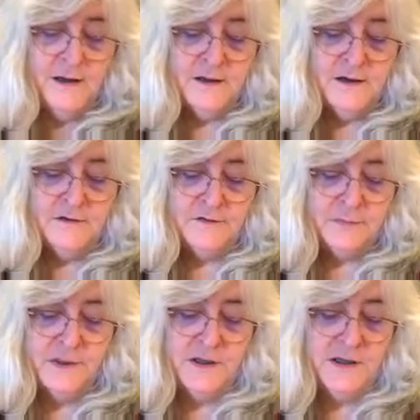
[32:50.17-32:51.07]
There's
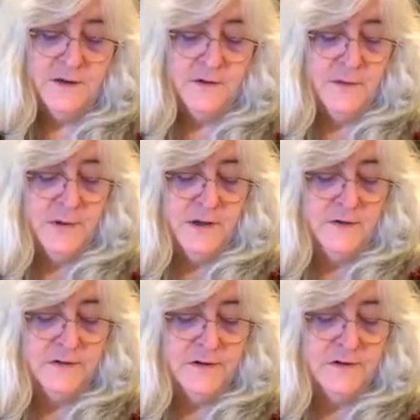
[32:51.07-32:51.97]
my layering
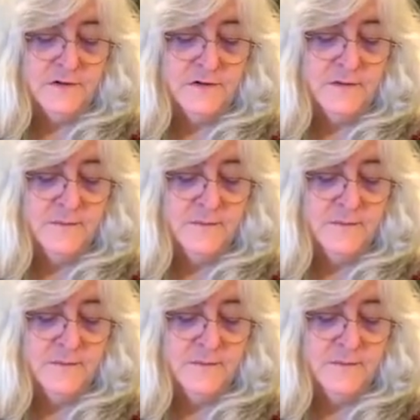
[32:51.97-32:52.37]
pieces.